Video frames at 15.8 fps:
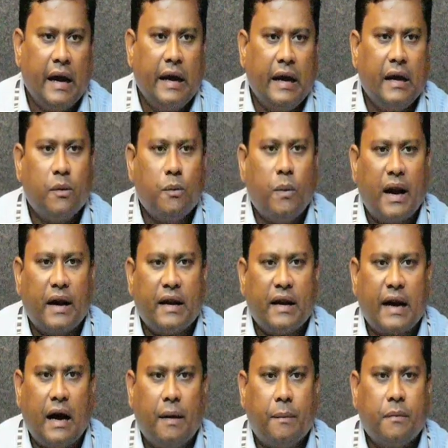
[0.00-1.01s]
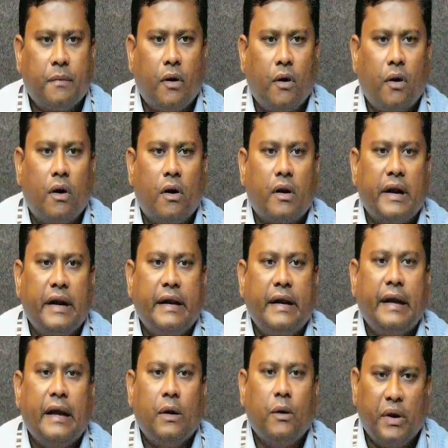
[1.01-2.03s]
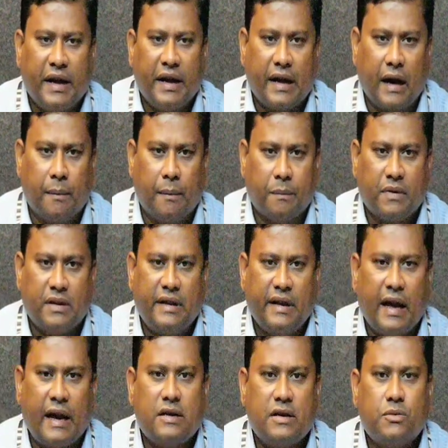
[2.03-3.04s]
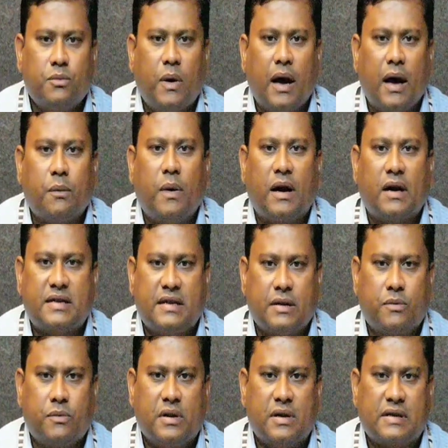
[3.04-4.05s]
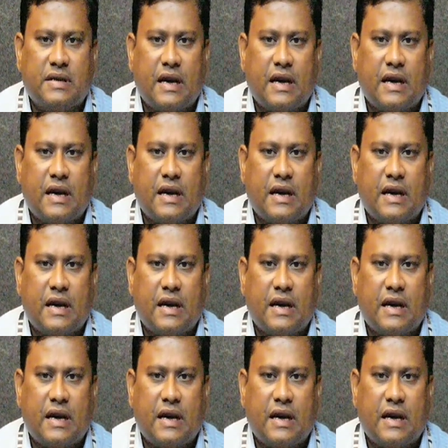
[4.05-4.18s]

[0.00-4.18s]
In 1 gram or in unigram, there is one word sequence.